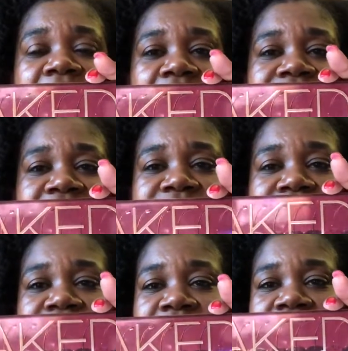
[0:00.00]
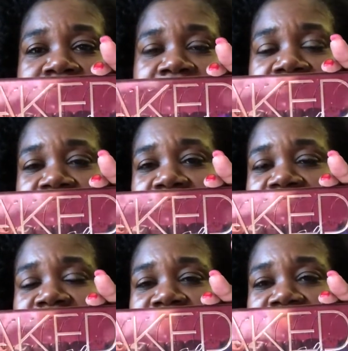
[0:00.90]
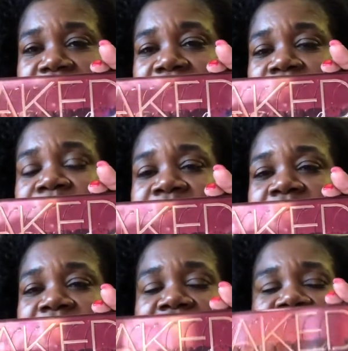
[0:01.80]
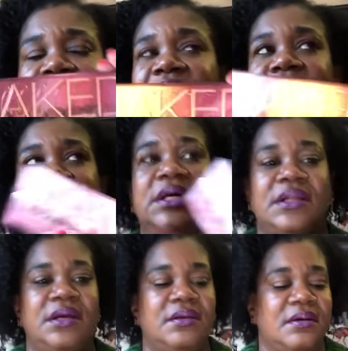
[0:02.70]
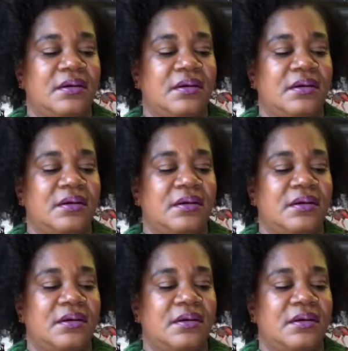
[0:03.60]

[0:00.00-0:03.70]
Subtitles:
feature this palette in the sale, but they don't sell it.